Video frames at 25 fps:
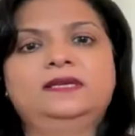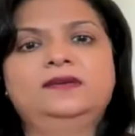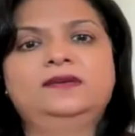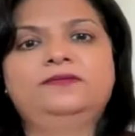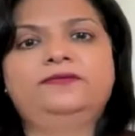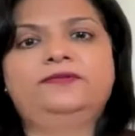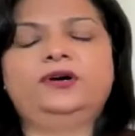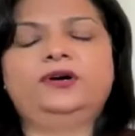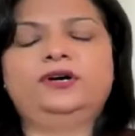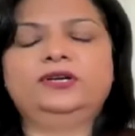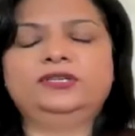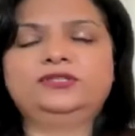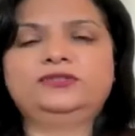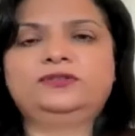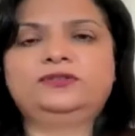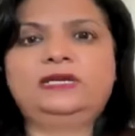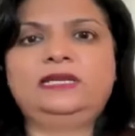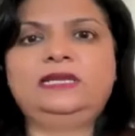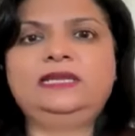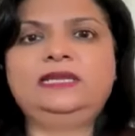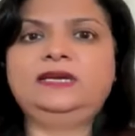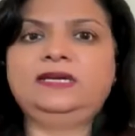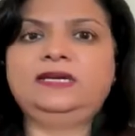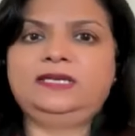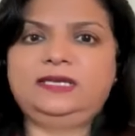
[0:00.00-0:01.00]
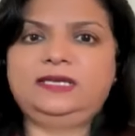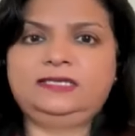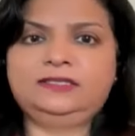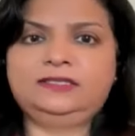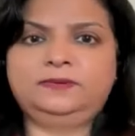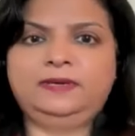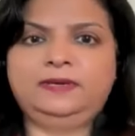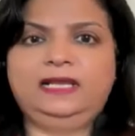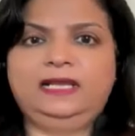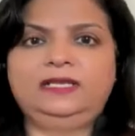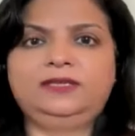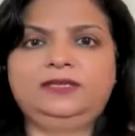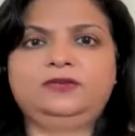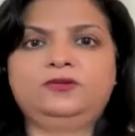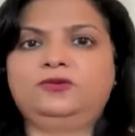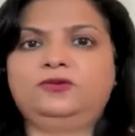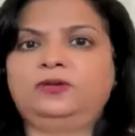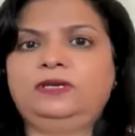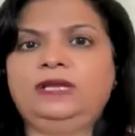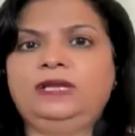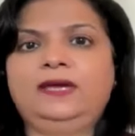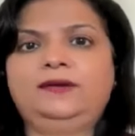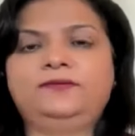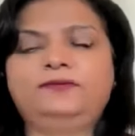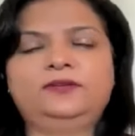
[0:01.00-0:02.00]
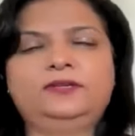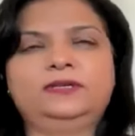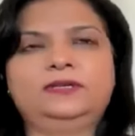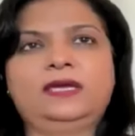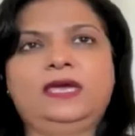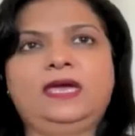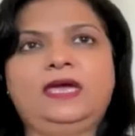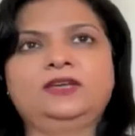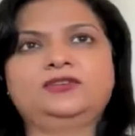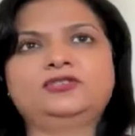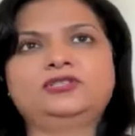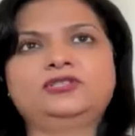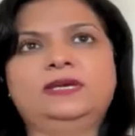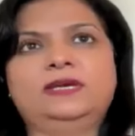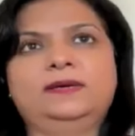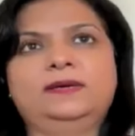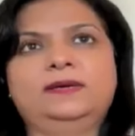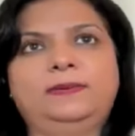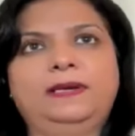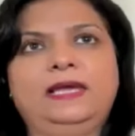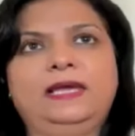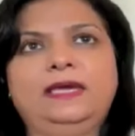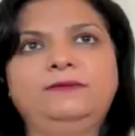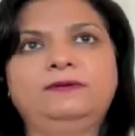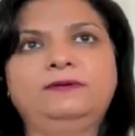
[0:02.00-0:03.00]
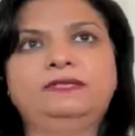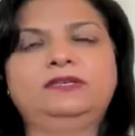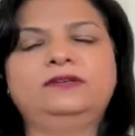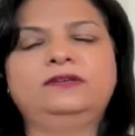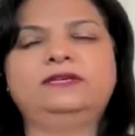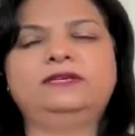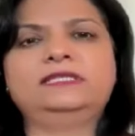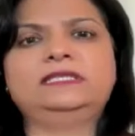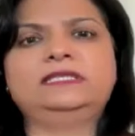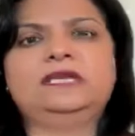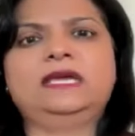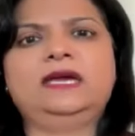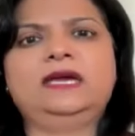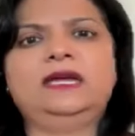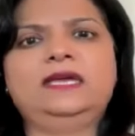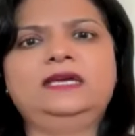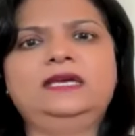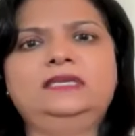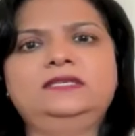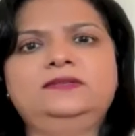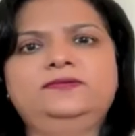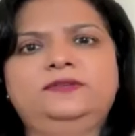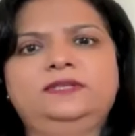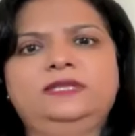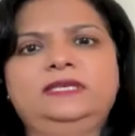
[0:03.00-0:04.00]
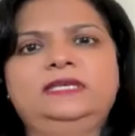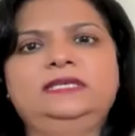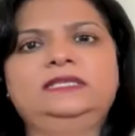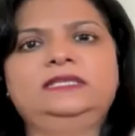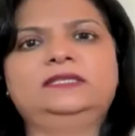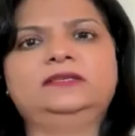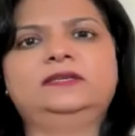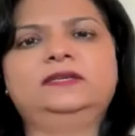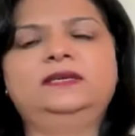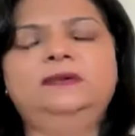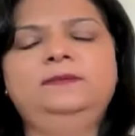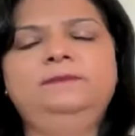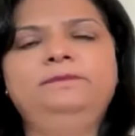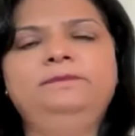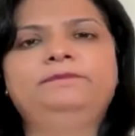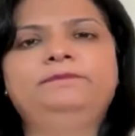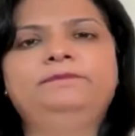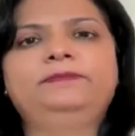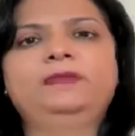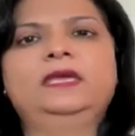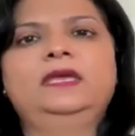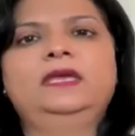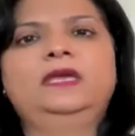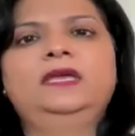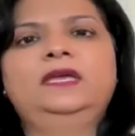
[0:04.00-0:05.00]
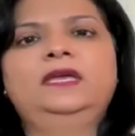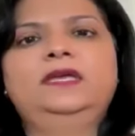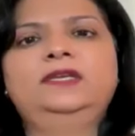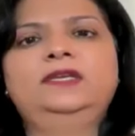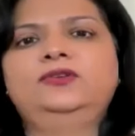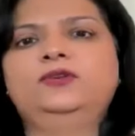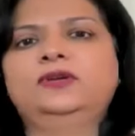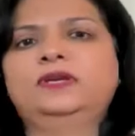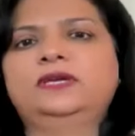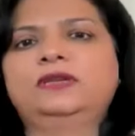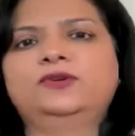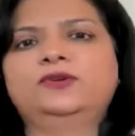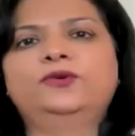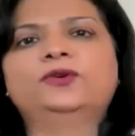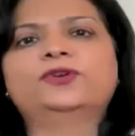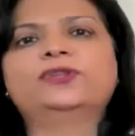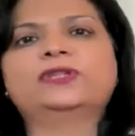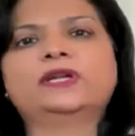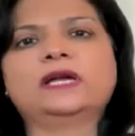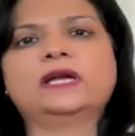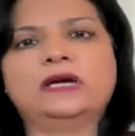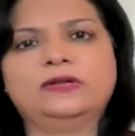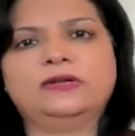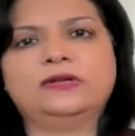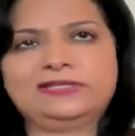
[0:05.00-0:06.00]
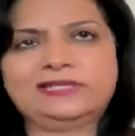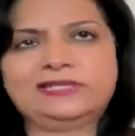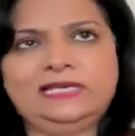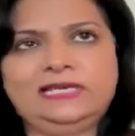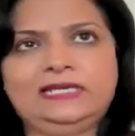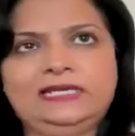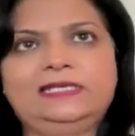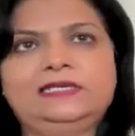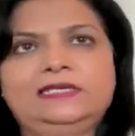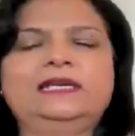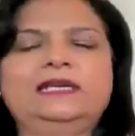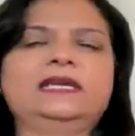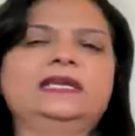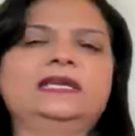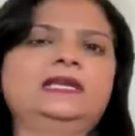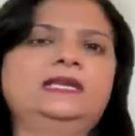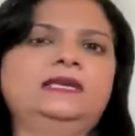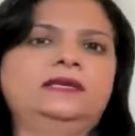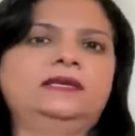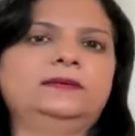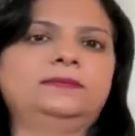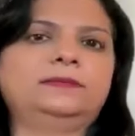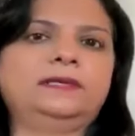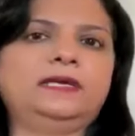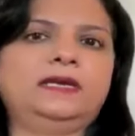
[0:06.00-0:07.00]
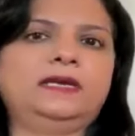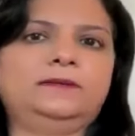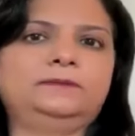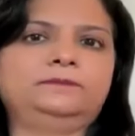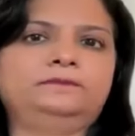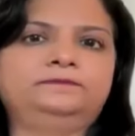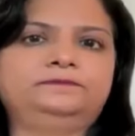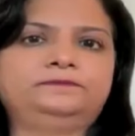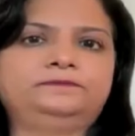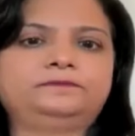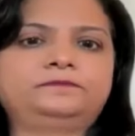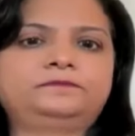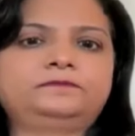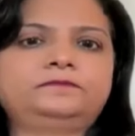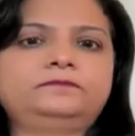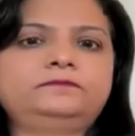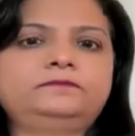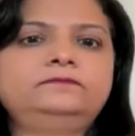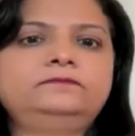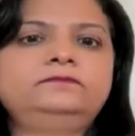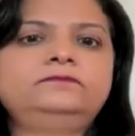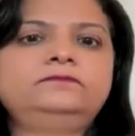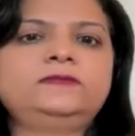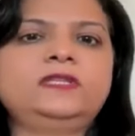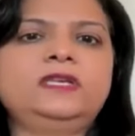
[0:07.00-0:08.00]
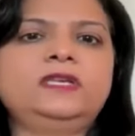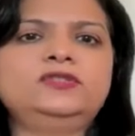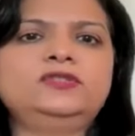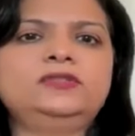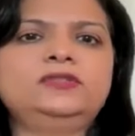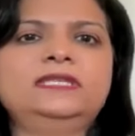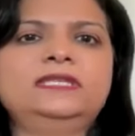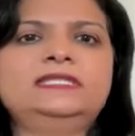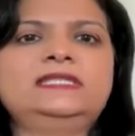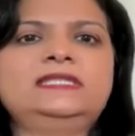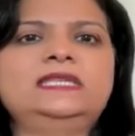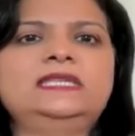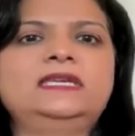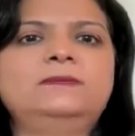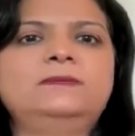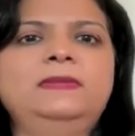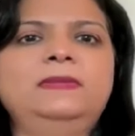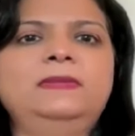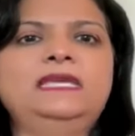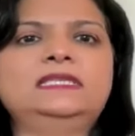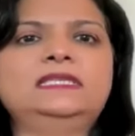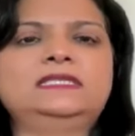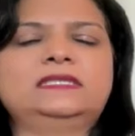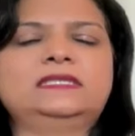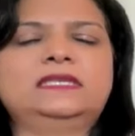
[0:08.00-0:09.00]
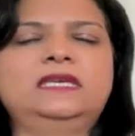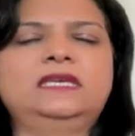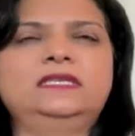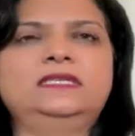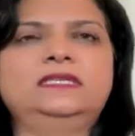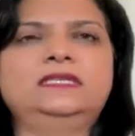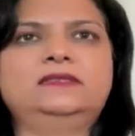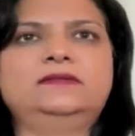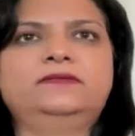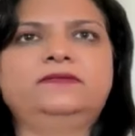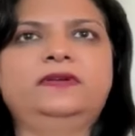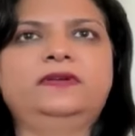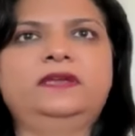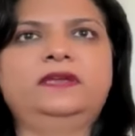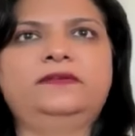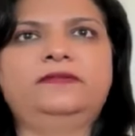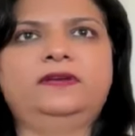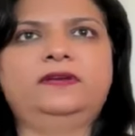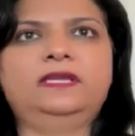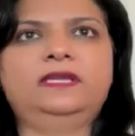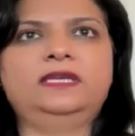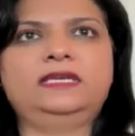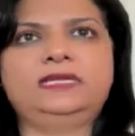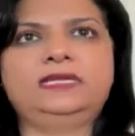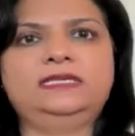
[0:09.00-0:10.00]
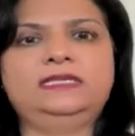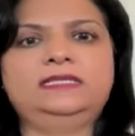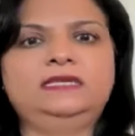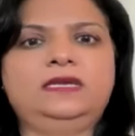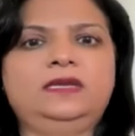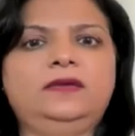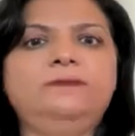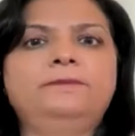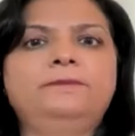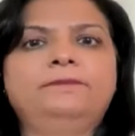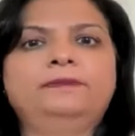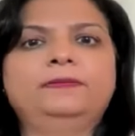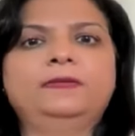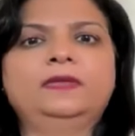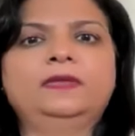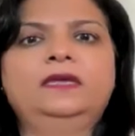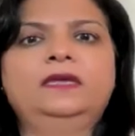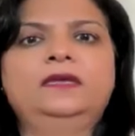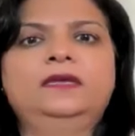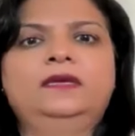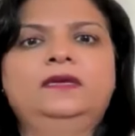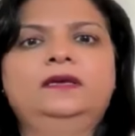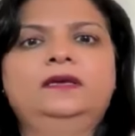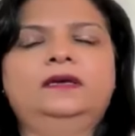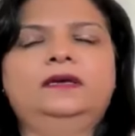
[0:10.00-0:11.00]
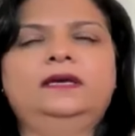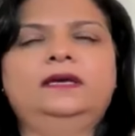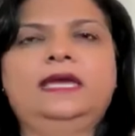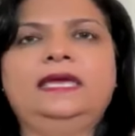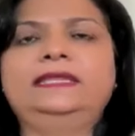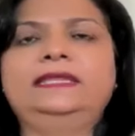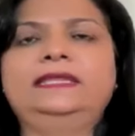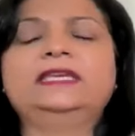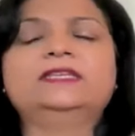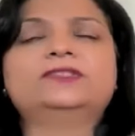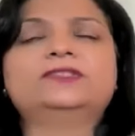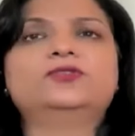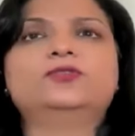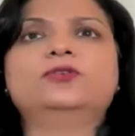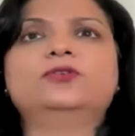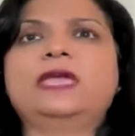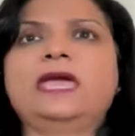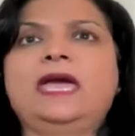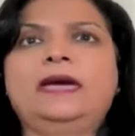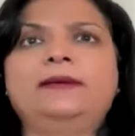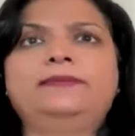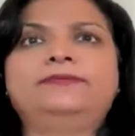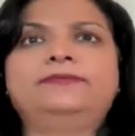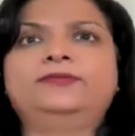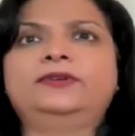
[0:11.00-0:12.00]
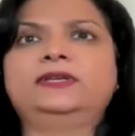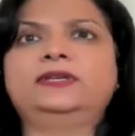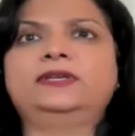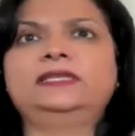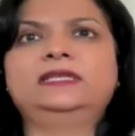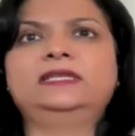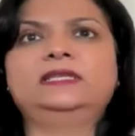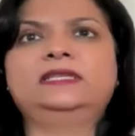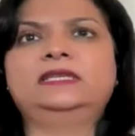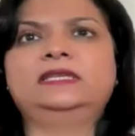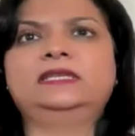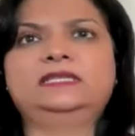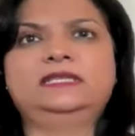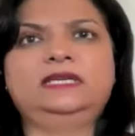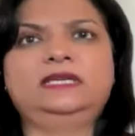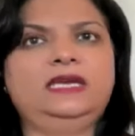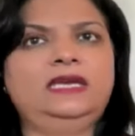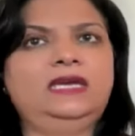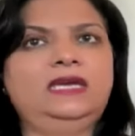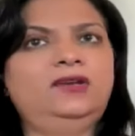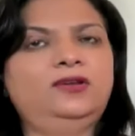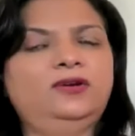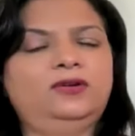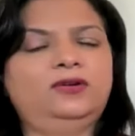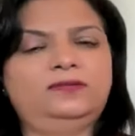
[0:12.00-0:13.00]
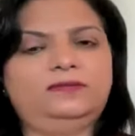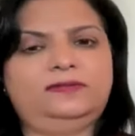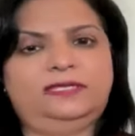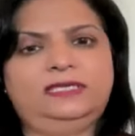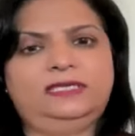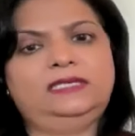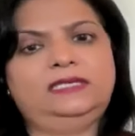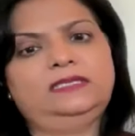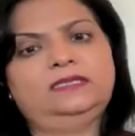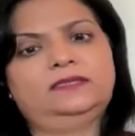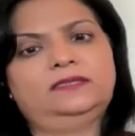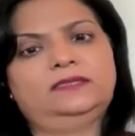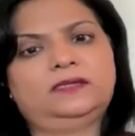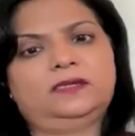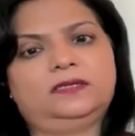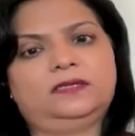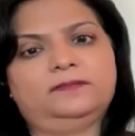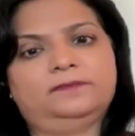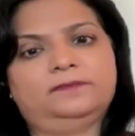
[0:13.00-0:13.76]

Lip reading: For Australia as well, you don't have to actually apply with USCIS for the E3. You can go to the consulate directly and apply. So this makes things very, very easy. And there's no cap for either the TN or the E3.